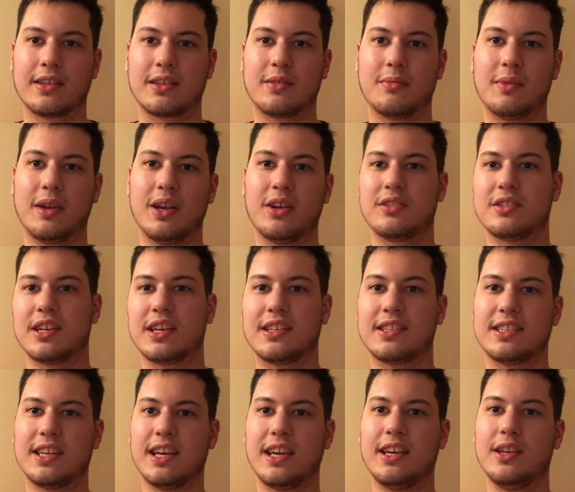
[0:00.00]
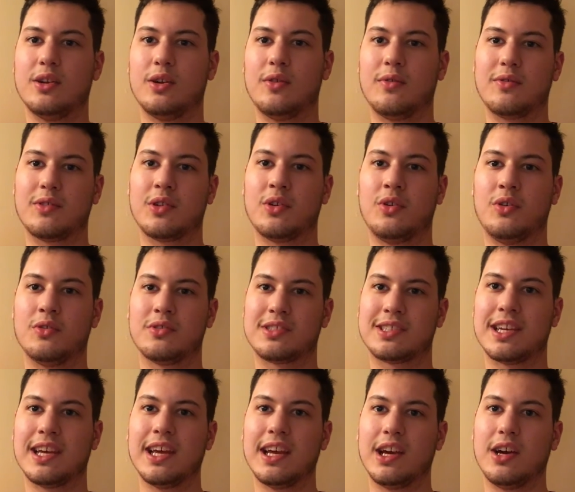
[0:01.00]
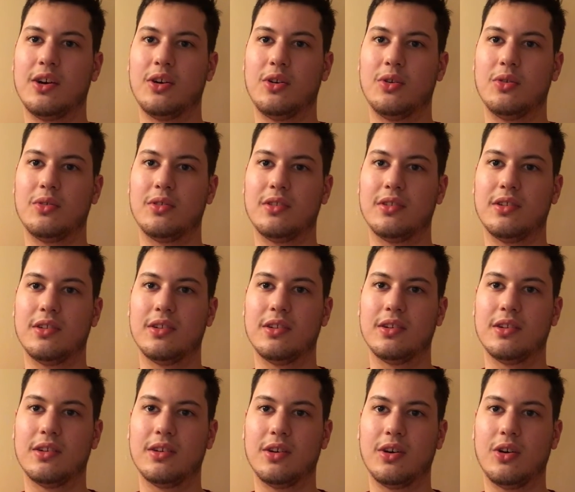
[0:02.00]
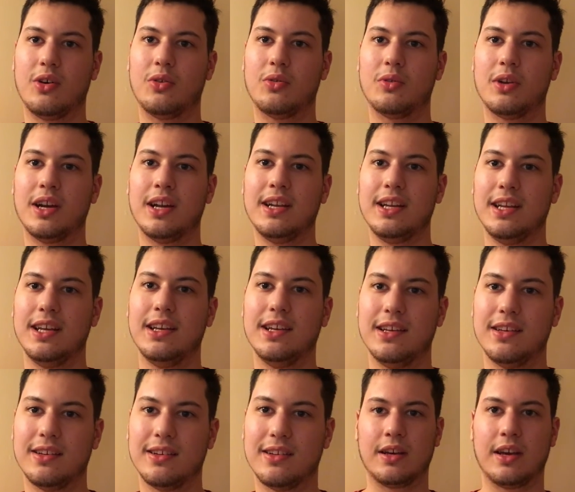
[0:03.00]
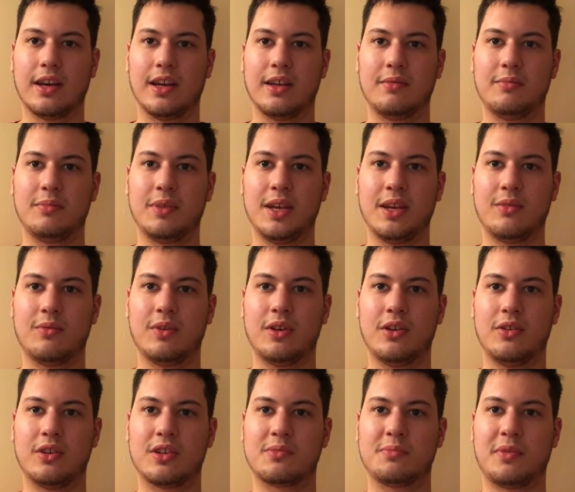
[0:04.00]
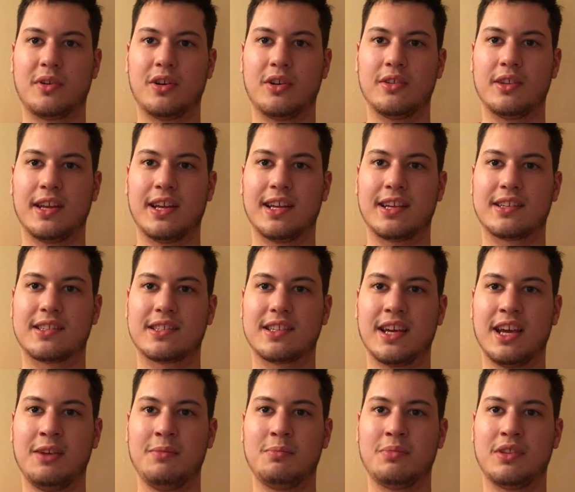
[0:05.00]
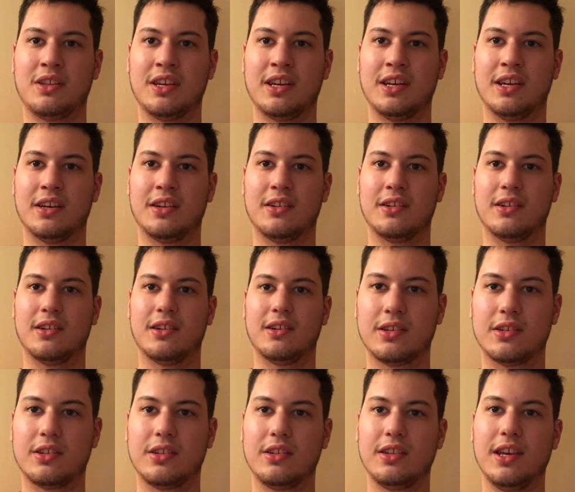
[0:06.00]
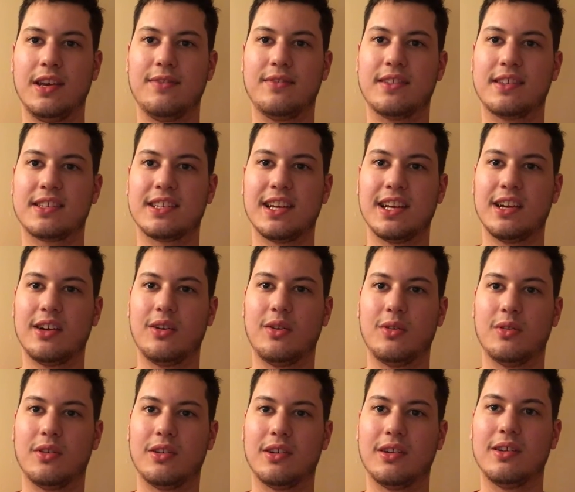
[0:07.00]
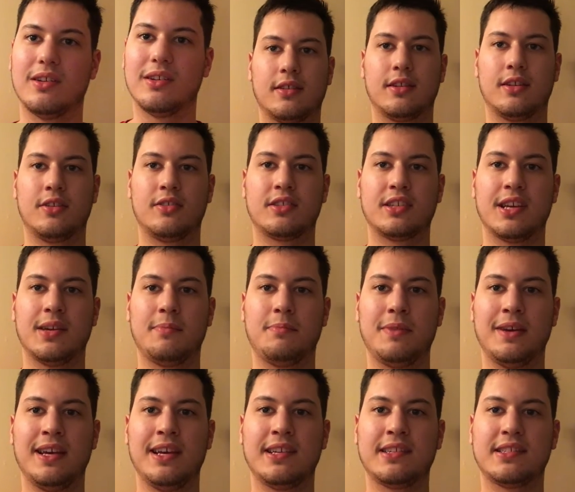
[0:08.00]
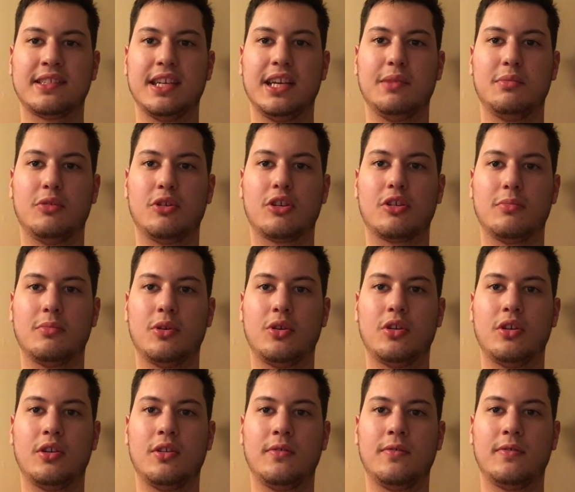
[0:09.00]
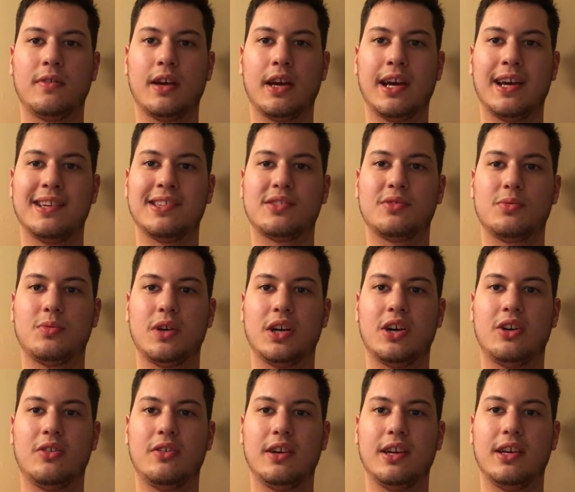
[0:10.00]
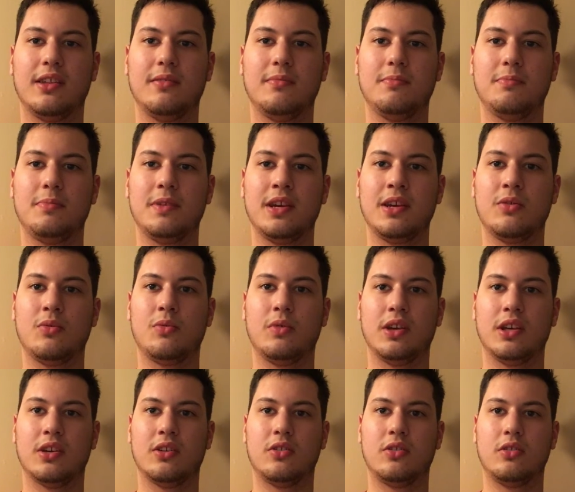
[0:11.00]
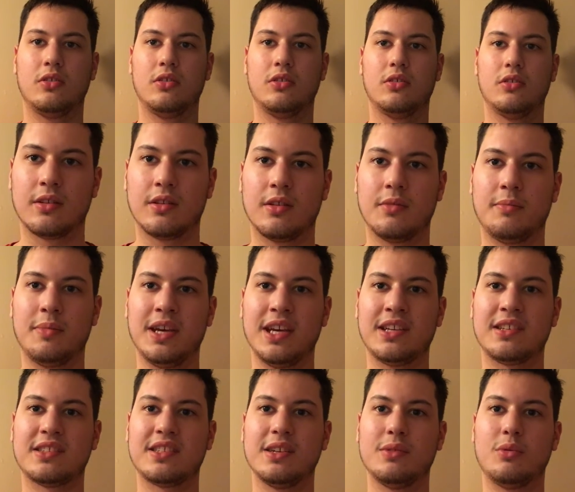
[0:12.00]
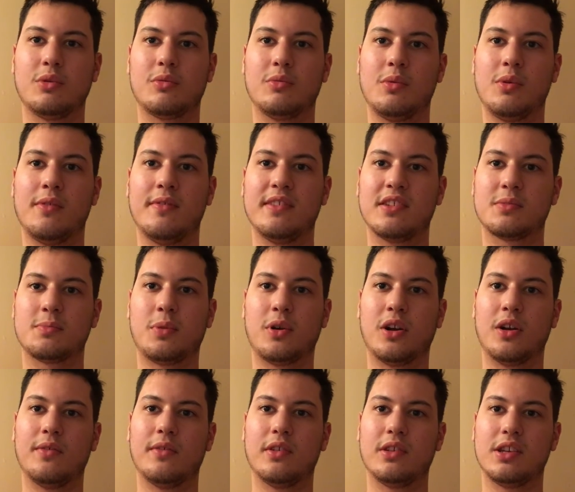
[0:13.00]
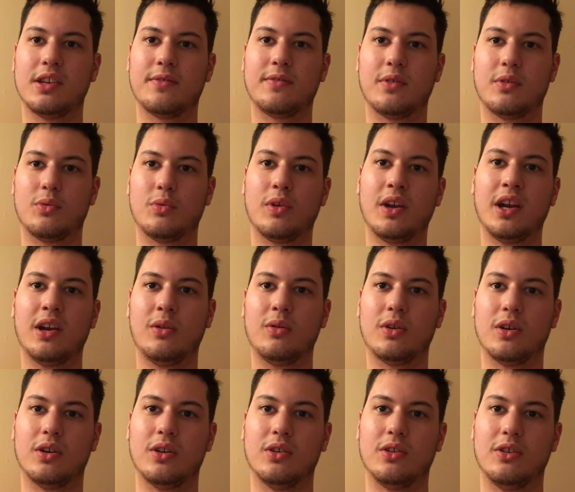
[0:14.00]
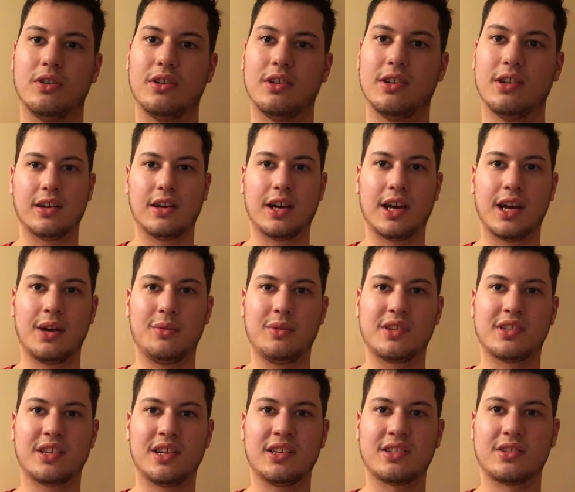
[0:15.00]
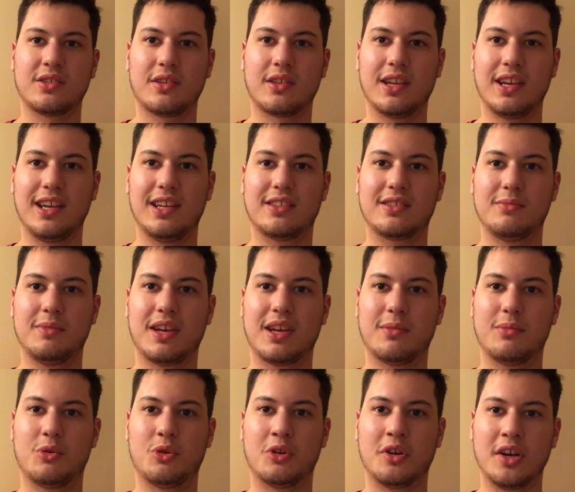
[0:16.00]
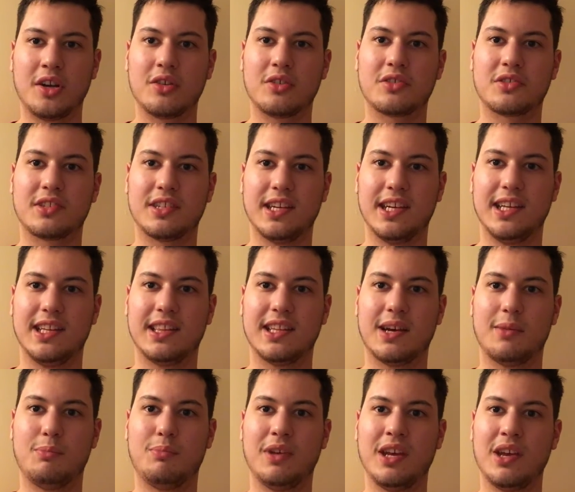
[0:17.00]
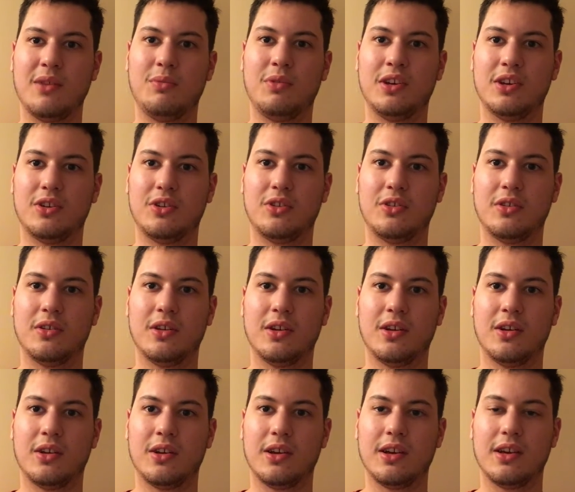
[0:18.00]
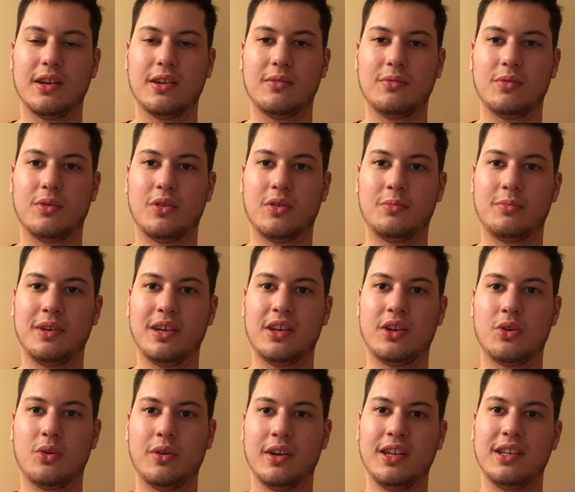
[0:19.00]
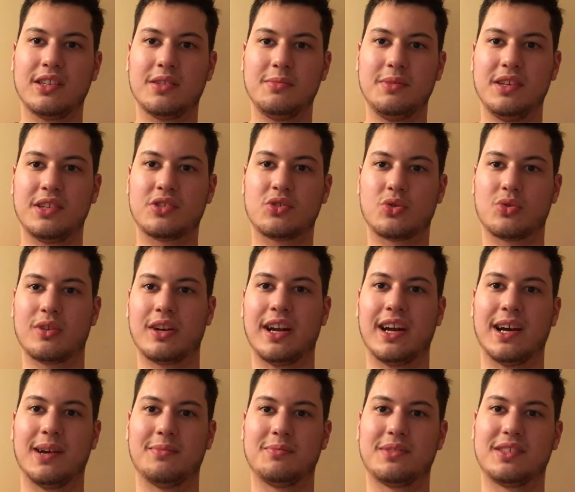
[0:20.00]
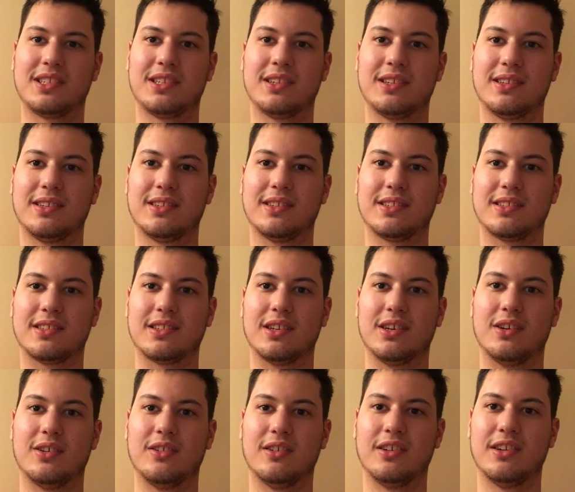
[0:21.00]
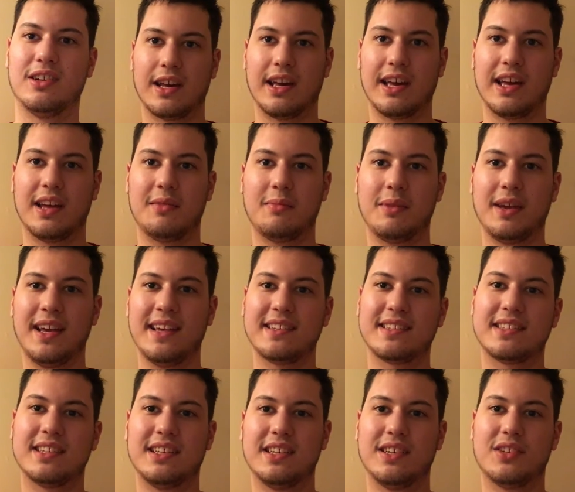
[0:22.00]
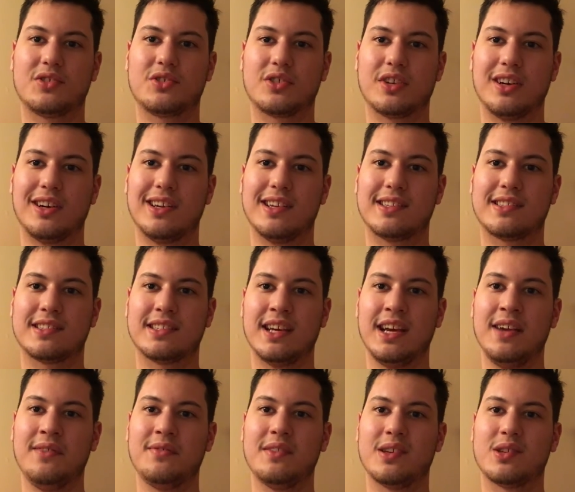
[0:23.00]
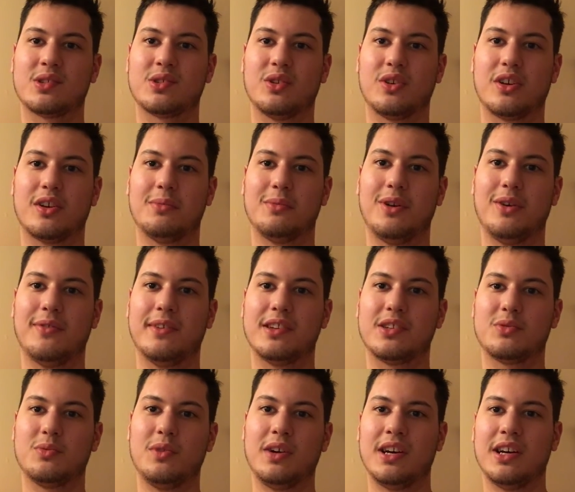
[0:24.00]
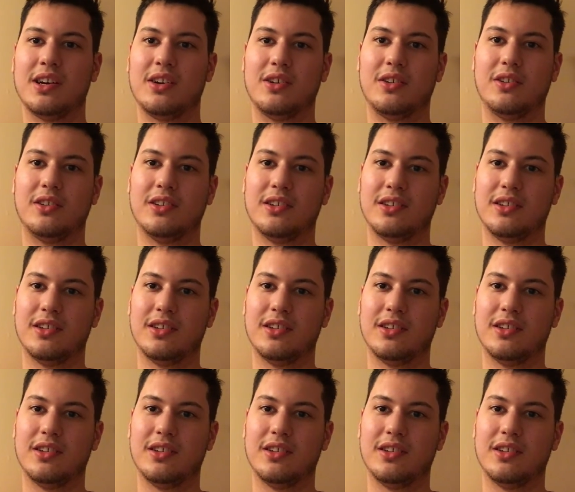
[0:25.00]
the mayor's like taking over the whole town already, and Big Wheel is part of that escape plan to leave the town. There's a big steam locomotive as well in Big Wheel, the Big steam locomotive is part of a different railroad. I was also thinking to make it more interesting that Big Wheel will be going to be scrapped. So, and Mason is trying to save this locomotive as well.